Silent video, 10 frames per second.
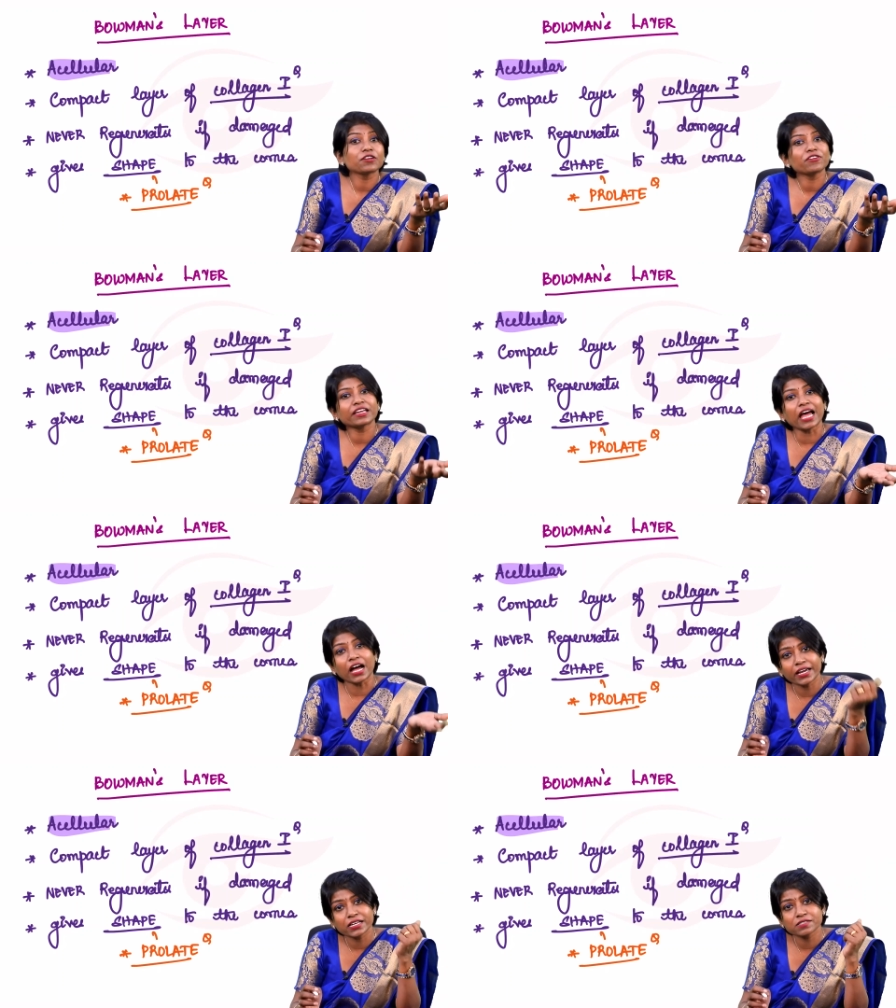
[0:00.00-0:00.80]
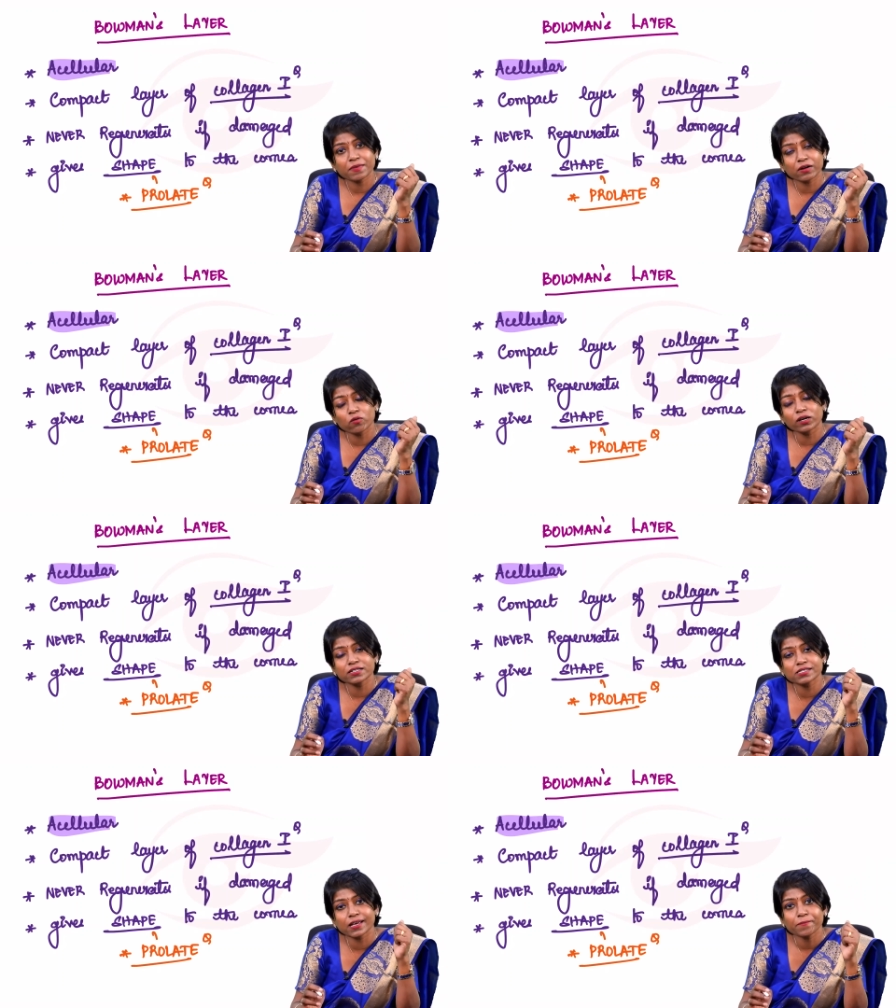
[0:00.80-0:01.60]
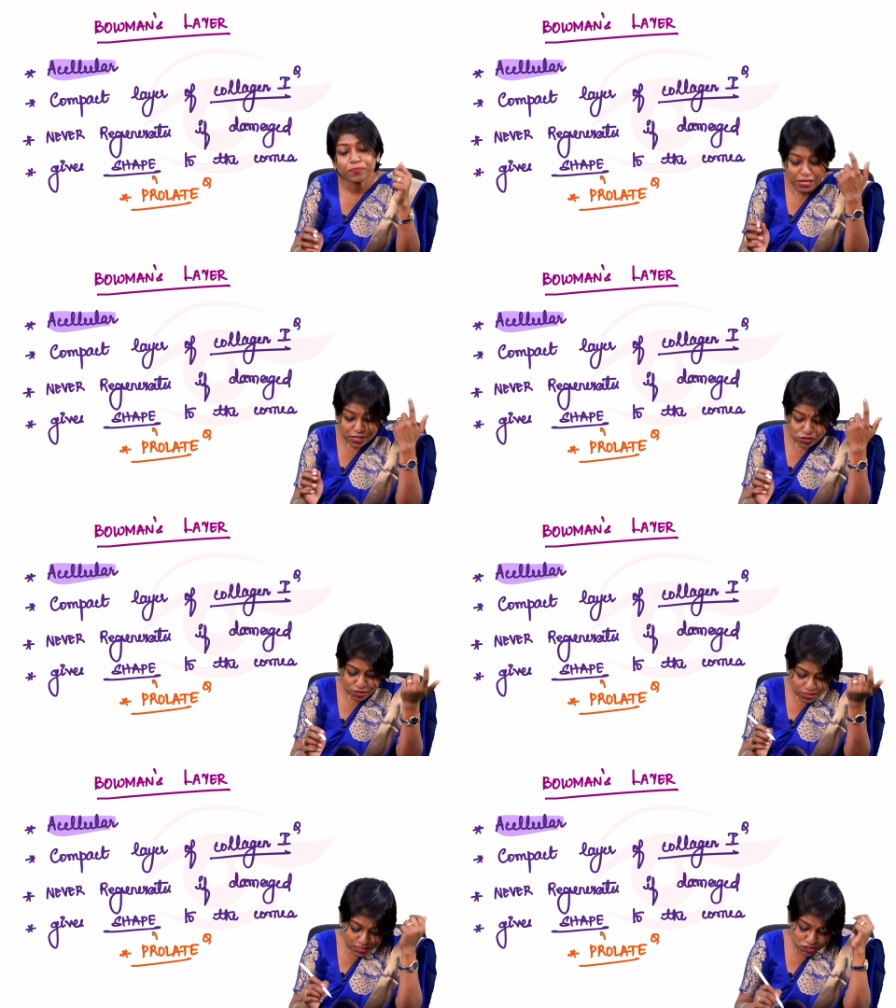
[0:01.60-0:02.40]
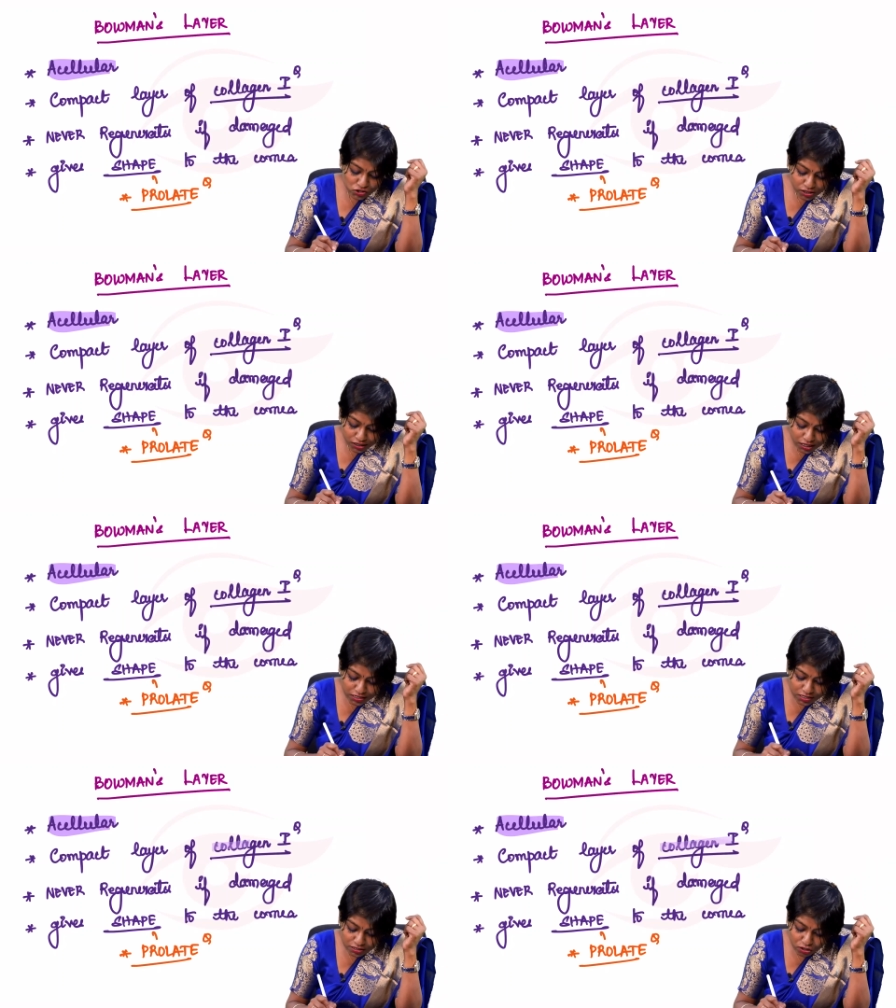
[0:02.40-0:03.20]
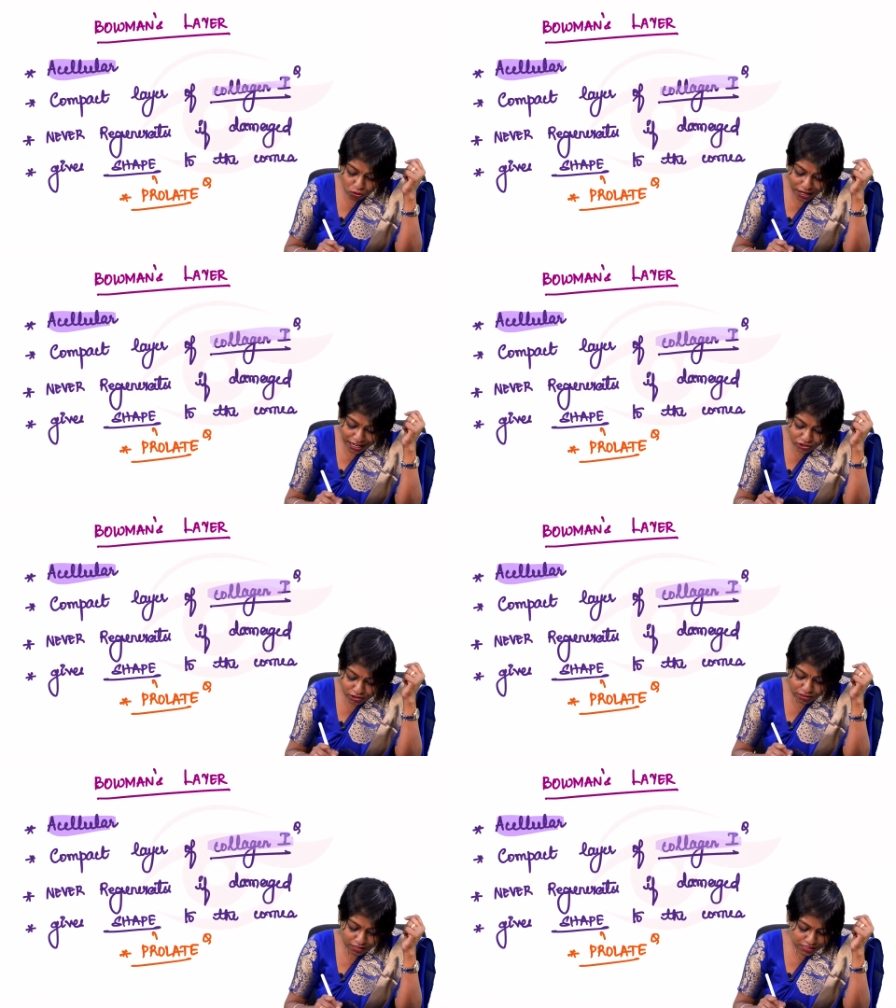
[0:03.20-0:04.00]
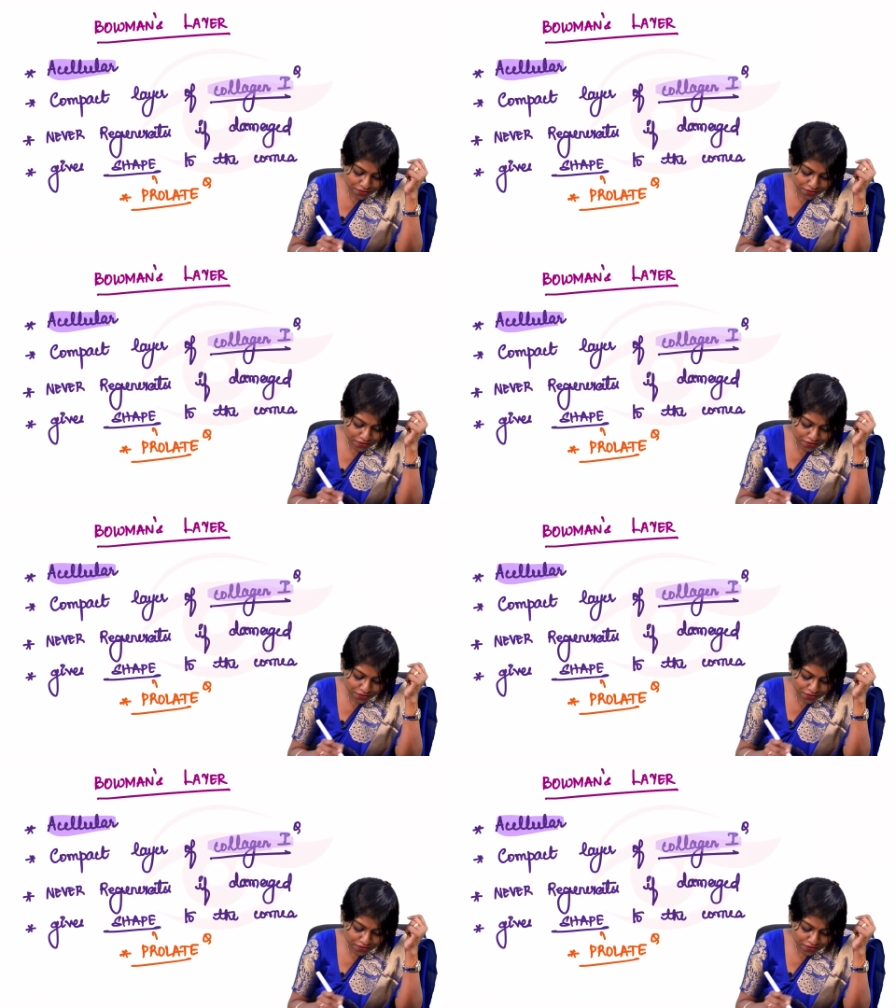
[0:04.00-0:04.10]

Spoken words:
Then fir kya hai isme? What is there? So this is just collagen.